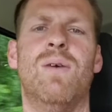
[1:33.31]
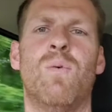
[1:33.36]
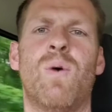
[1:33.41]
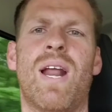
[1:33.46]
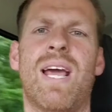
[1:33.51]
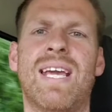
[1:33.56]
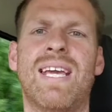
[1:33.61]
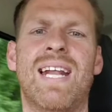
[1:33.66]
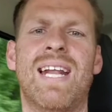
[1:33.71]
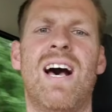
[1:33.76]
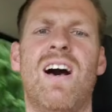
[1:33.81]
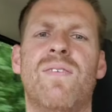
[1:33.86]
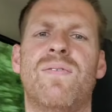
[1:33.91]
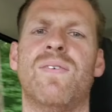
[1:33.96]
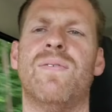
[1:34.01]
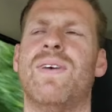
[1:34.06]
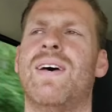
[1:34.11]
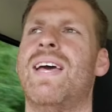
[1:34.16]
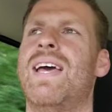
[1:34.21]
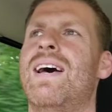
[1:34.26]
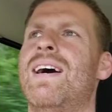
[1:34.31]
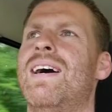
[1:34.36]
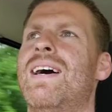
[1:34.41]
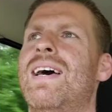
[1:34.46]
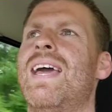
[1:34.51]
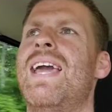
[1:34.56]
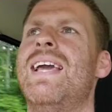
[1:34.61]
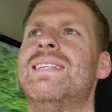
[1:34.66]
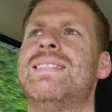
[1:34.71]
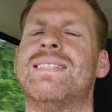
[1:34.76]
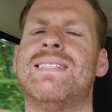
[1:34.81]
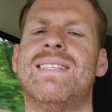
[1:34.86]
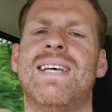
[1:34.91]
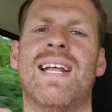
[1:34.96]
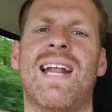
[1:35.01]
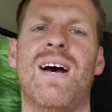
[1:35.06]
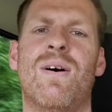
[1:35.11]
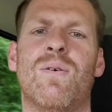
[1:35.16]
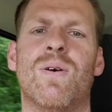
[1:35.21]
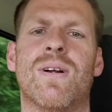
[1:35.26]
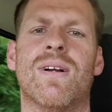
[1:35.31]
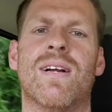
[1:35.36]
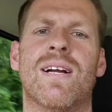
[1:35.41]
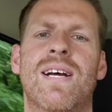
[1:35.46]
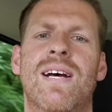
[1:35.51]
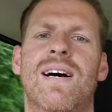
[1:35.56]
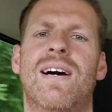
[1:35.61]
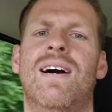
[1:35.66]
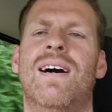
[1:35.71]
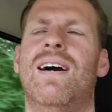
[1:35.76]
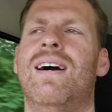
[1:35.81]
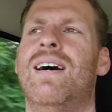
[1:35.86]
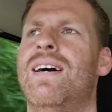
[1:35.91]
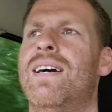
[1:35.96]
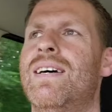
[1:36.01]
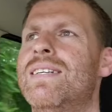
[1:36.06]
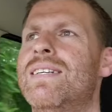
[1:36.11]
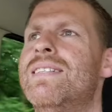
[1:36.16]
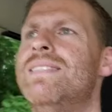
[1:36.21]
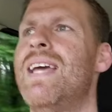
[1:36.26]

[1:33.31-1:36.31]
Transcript: when I get off of a uh, eight to ten hour uh,